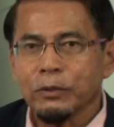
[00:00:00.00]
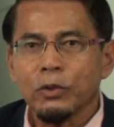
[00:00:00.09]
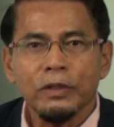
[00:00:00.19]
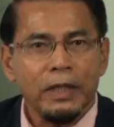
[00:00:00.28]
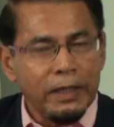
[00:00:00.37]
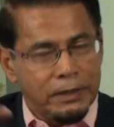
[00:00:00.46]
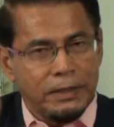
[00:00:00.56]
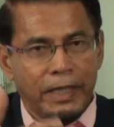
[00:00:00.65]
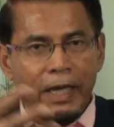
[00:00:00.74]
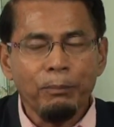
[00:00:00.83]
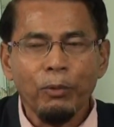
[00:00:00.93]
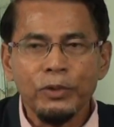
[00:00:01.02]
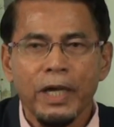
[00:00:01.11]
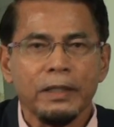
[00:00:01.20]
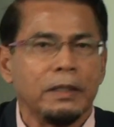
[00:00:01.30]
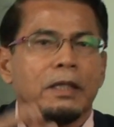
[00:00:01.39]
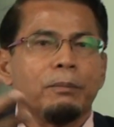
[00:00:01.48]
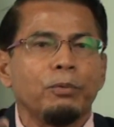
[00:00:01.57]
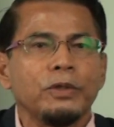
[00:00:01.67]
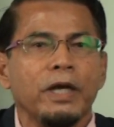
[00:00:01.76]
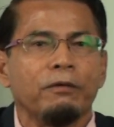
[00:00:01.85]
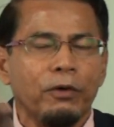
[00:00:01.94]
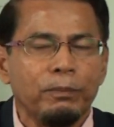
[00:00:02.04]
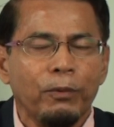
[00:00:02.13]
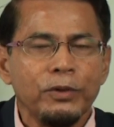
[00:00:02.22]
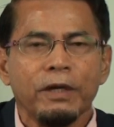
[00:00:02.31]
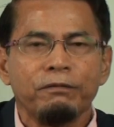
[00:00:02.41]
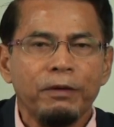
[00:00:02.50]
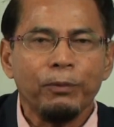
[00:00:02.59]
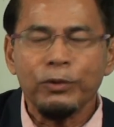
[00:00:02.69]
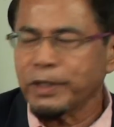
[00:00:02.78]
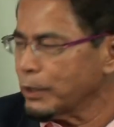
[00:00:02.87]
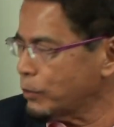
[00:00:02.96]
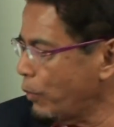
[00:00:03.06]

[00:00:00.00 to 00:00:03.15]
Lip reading: So there is a second project, the third project, fourth project, fifth project.